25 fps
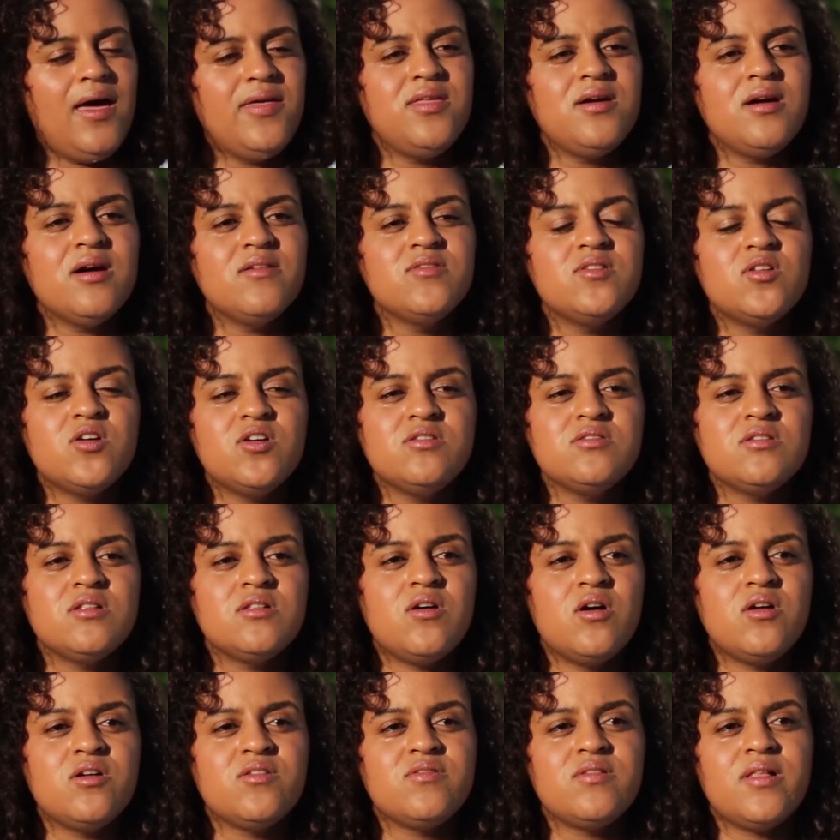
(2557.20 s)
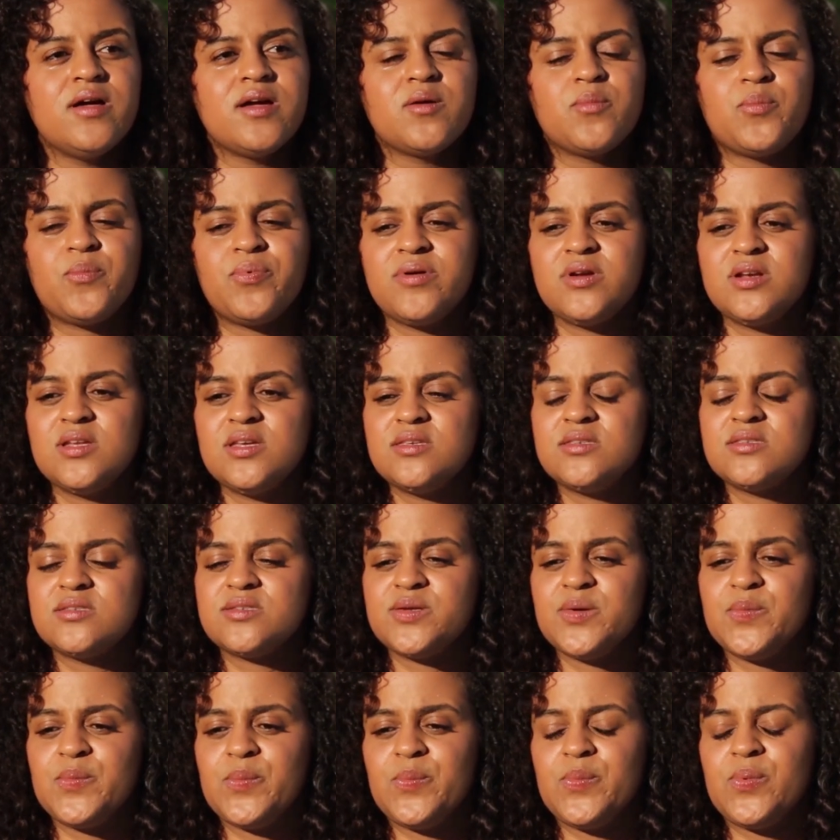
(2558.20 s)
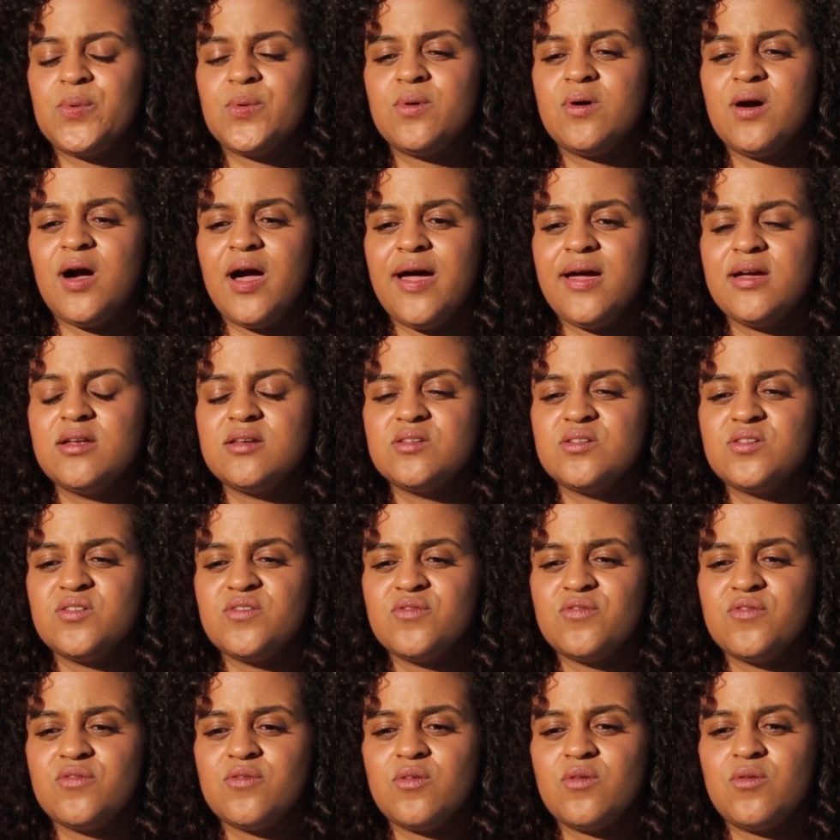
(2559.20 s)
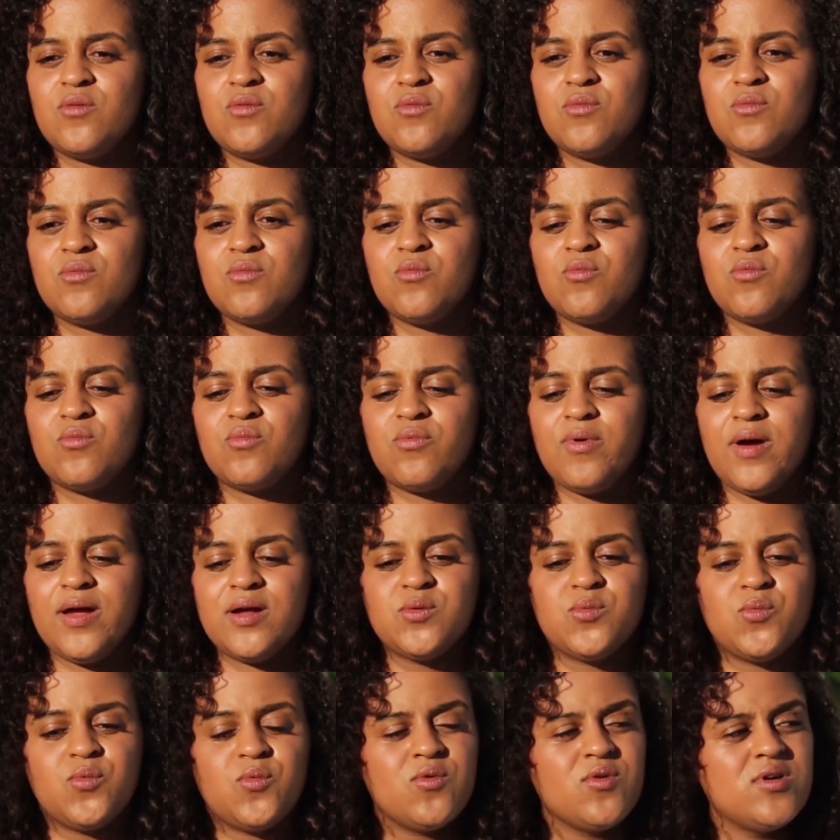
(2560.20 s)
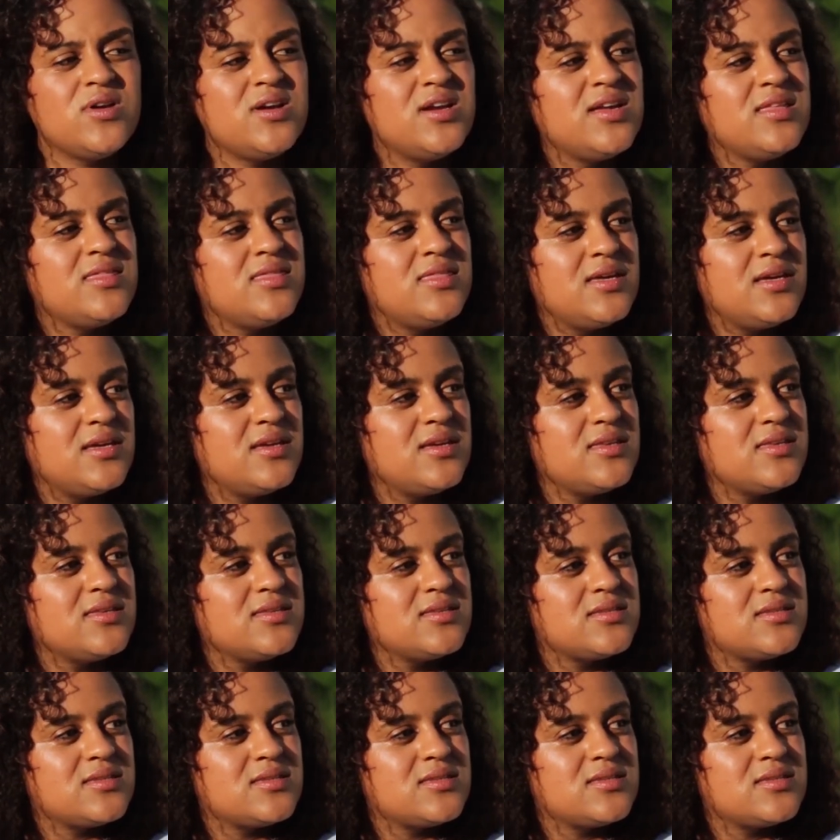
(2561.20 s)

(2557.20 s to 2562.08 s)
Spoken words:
I think I've learned a lot of like pretty simple kind of red warning things.